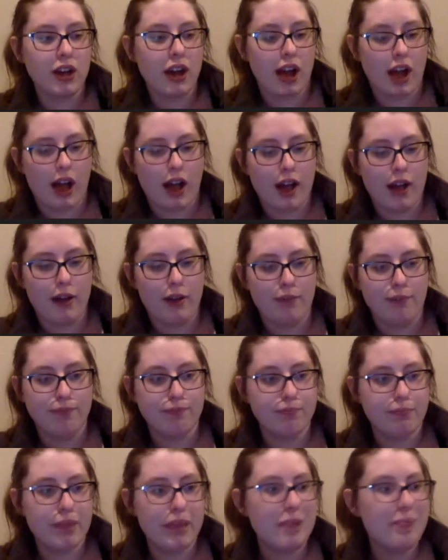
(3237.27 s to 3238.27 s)

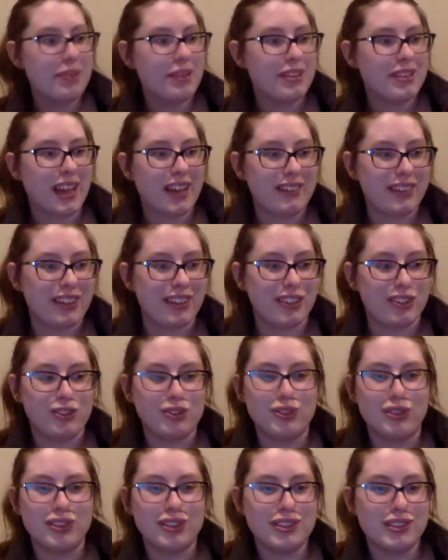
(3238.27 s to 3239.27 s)
Pete McDevitt, who
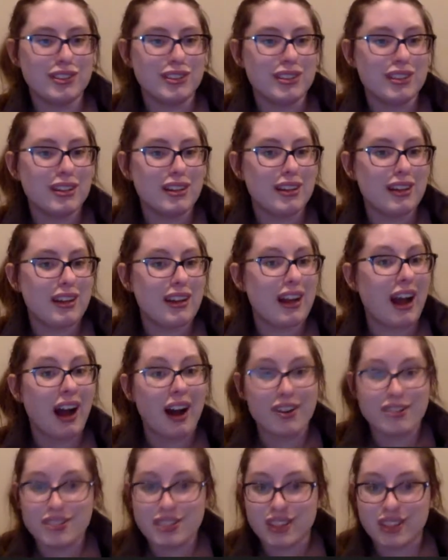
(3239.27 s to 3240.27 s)
is
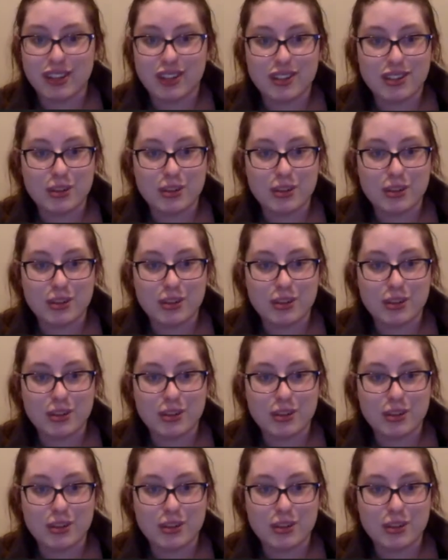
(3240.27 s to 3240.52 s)
constantly